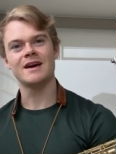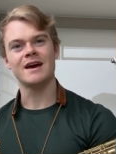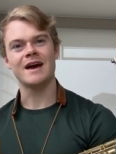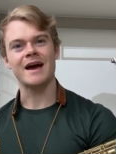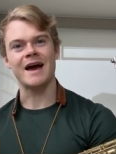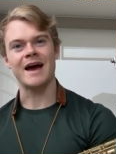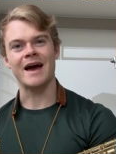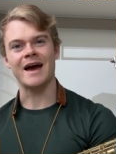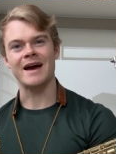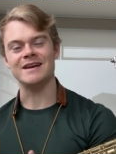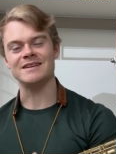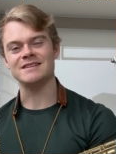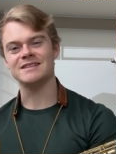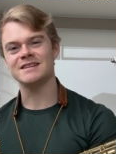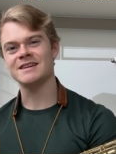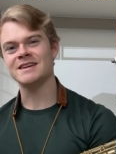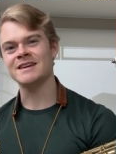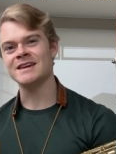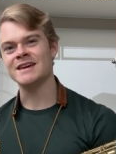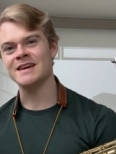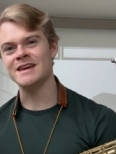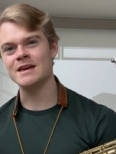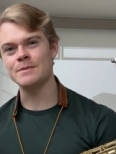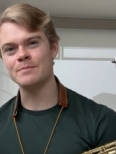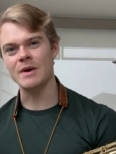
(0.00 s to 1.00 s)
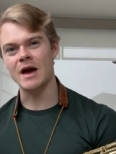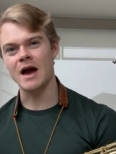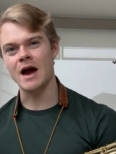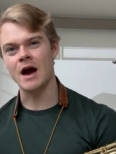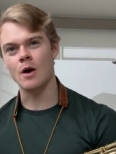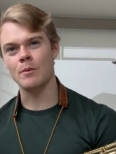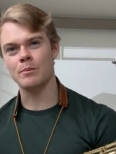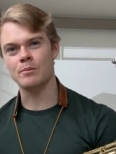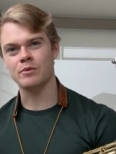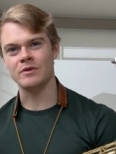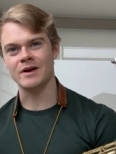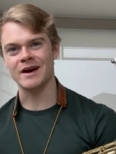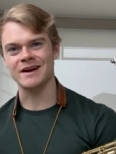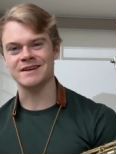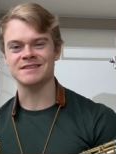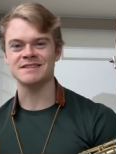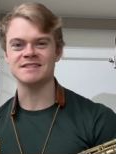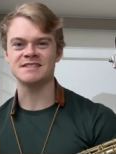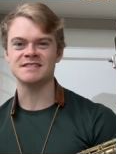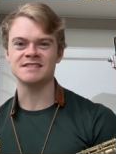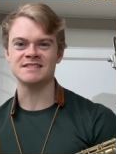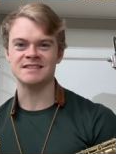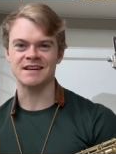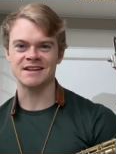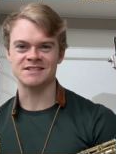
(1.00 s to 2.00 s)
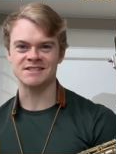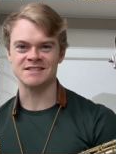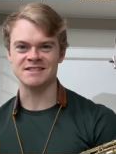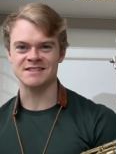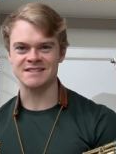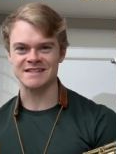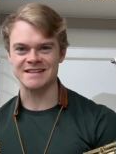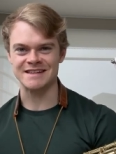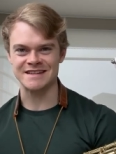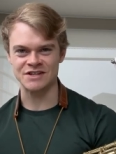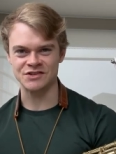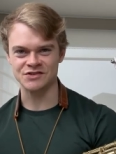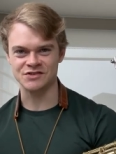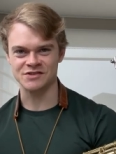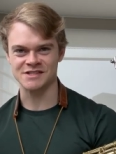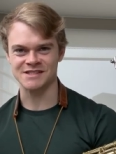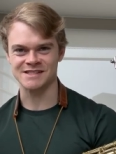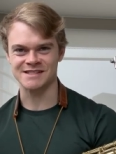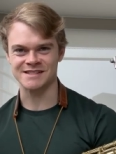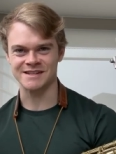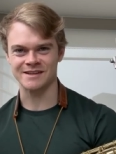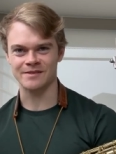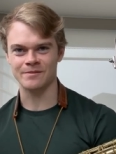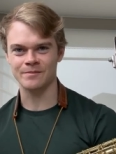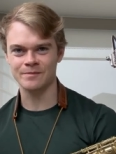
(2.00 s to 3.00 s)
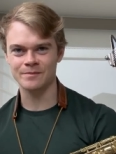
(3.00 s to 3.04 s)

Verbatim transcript: and keep our practice sessions interesting.